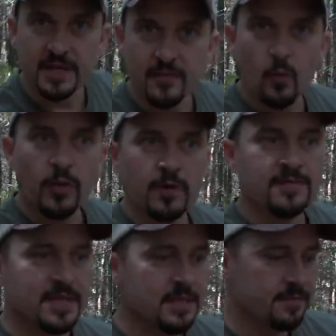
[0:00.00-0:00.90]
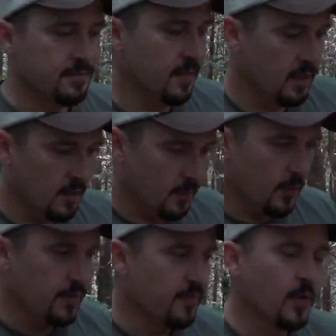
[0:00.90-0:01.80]
every one of them's eating.
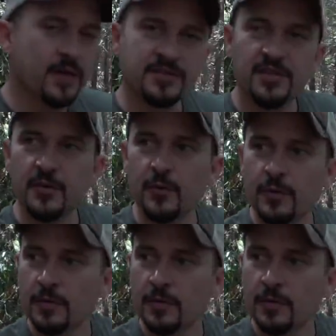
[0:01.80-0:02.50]
Pretty fresh too.